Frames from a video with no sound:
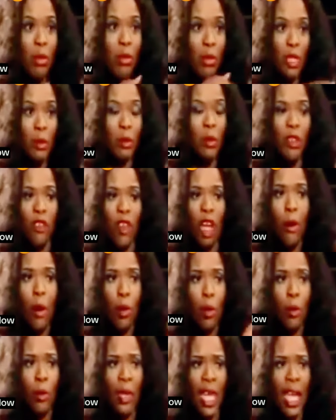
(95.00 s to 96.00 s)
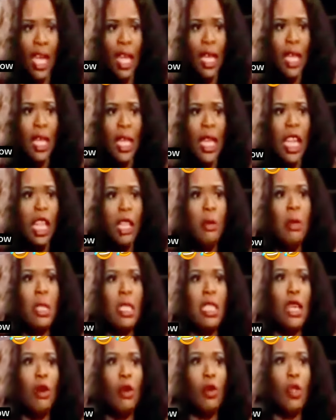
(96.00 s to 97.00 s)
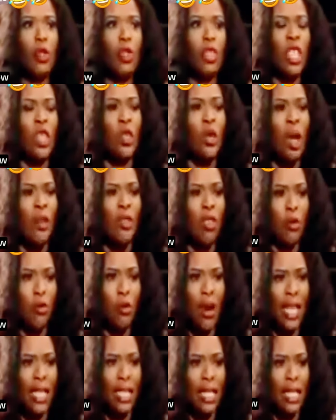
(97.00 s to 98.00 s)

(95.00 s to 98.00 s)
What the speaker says: me misbehave abebo me. Then it means you think you have the right.